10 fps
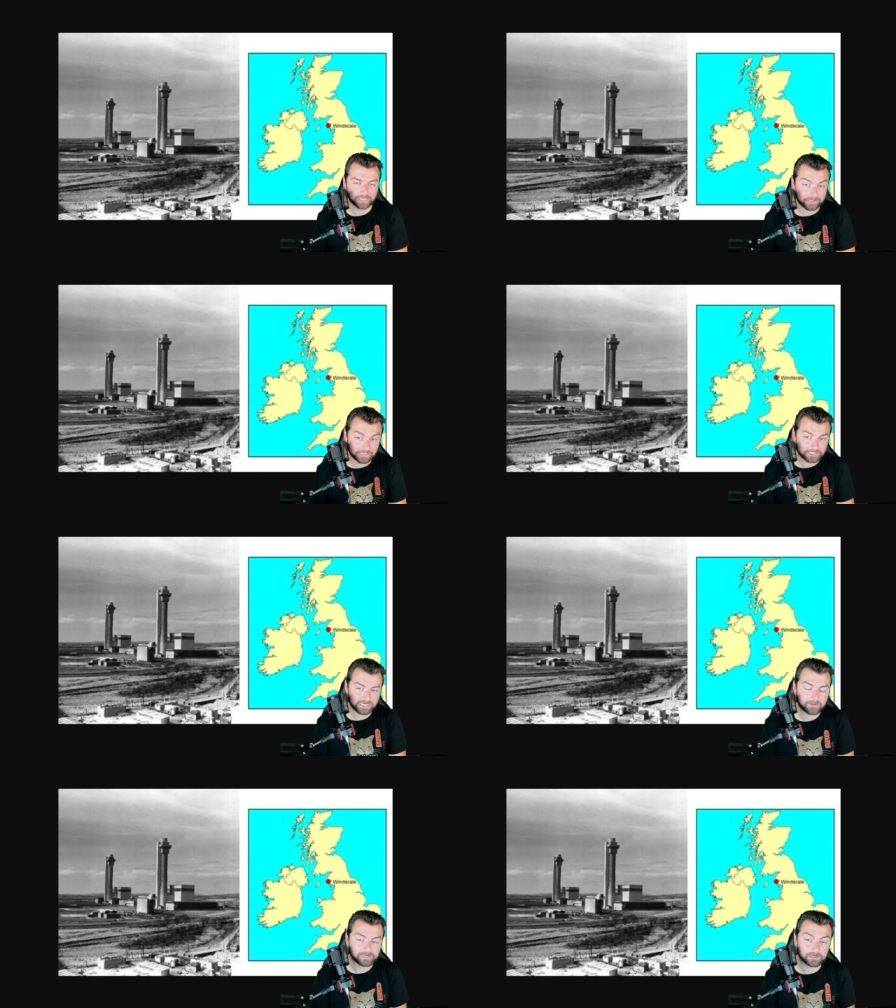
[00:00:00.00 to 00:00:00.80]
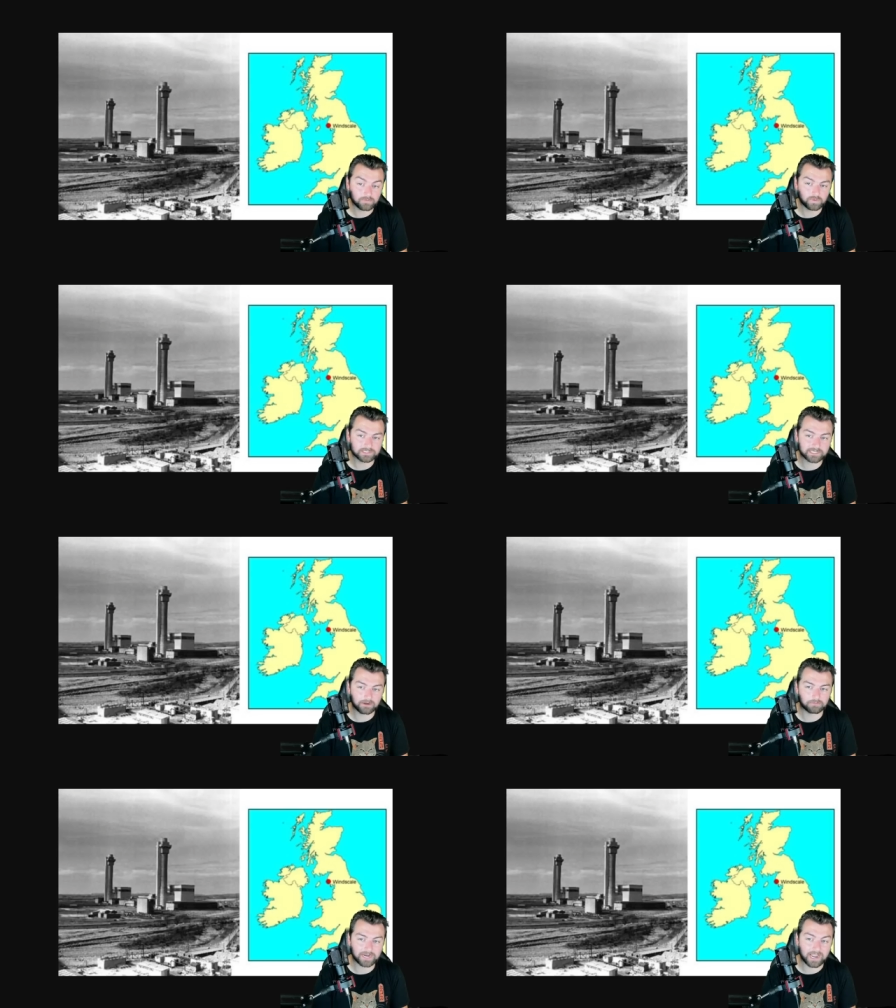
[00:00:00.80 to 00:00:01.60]
and the contaminated
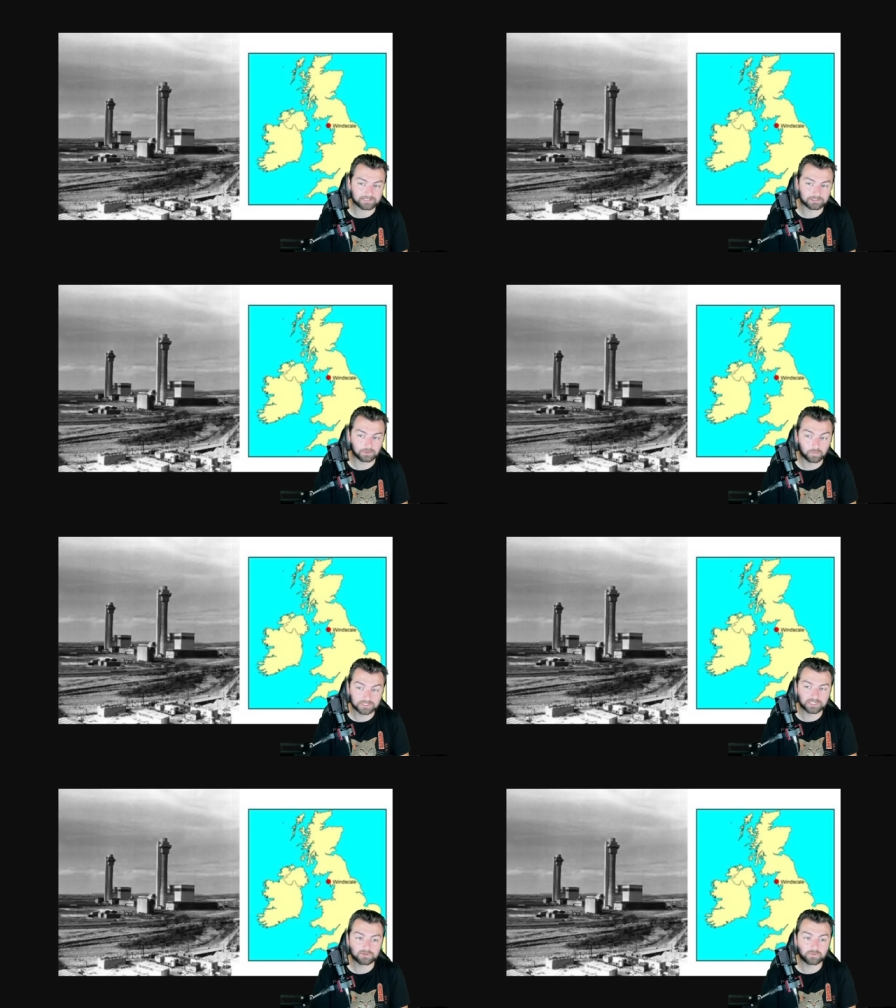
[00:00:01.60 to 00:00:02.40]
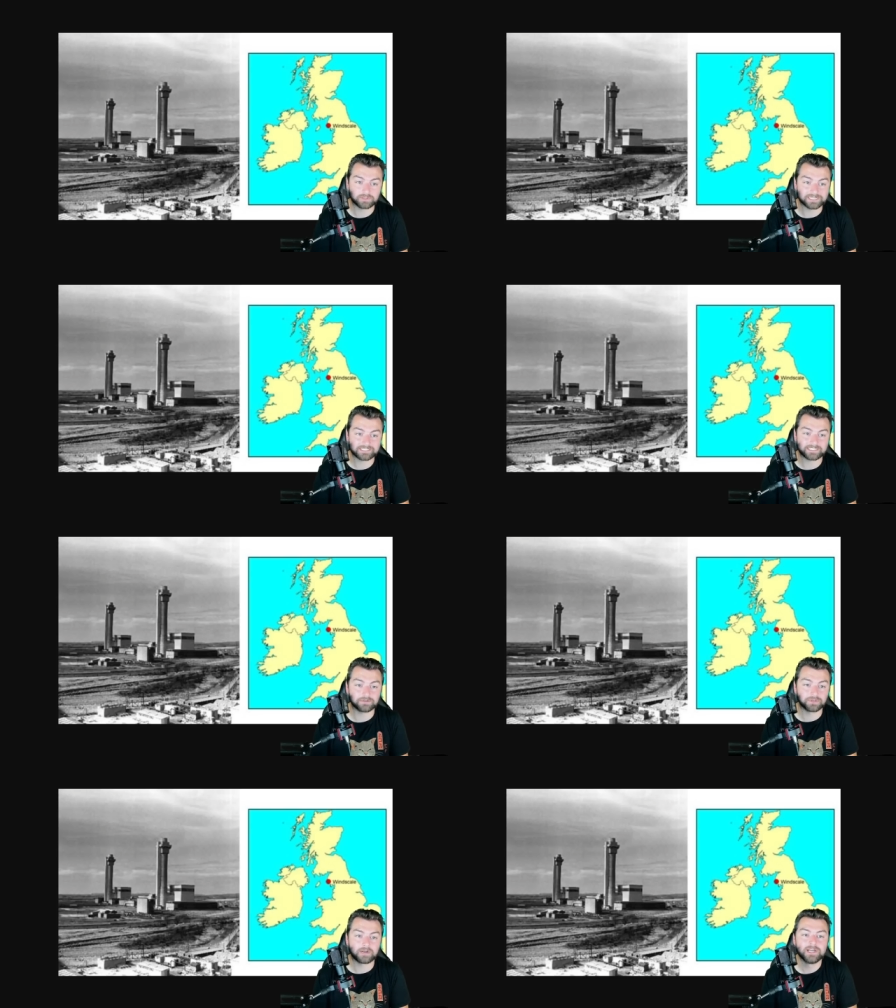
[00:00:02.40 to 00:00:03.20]
Windscale reactor was subsequently
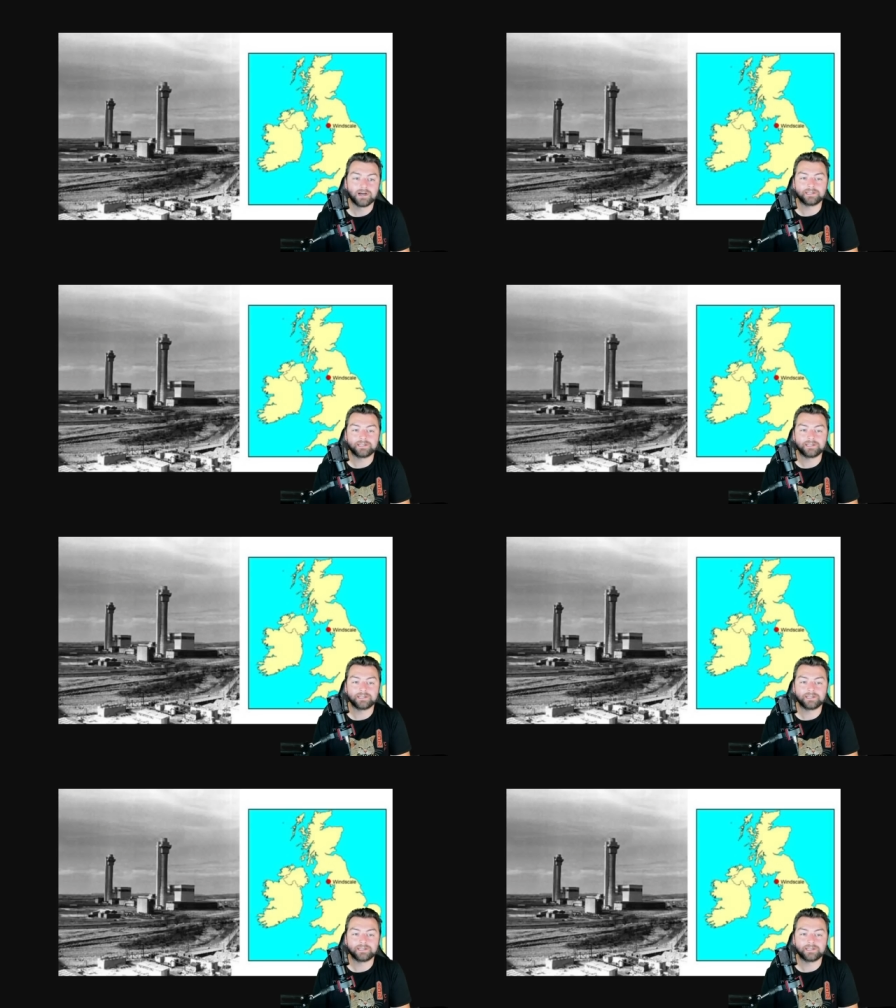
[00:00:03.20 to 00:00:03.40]
sealed up